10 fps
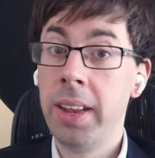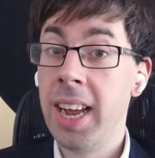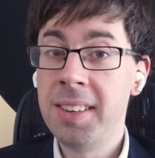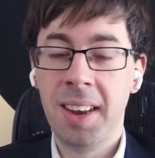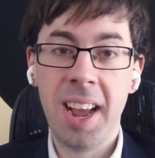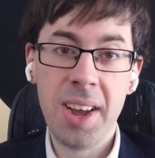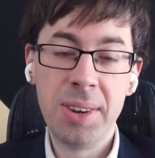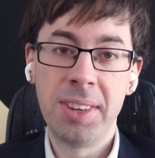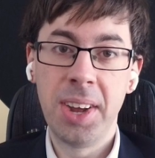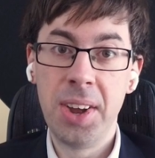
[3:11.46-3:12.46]
Yes,
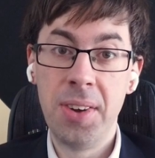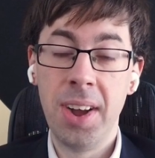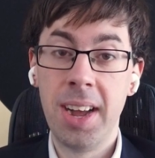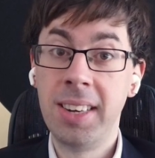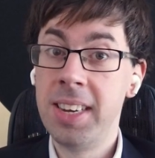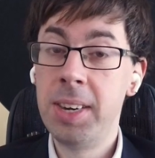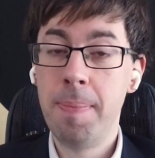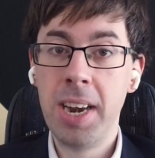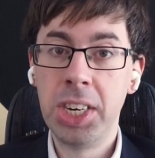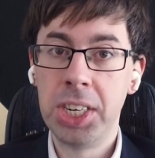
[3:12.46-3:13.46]
Leo. So I did
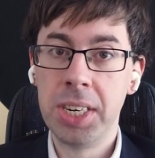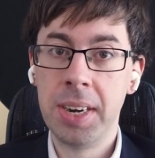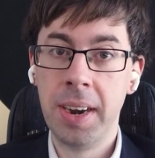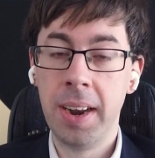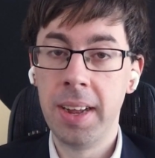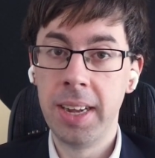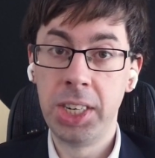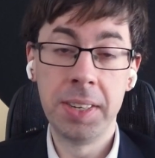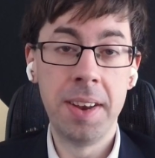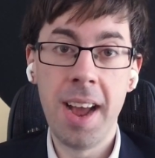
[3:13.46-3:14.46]
mention
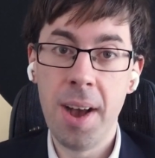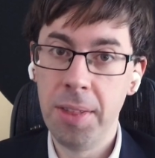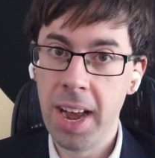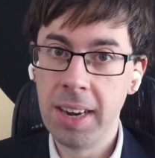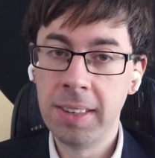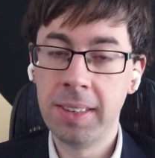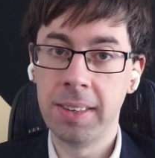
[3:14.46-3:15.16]
just now that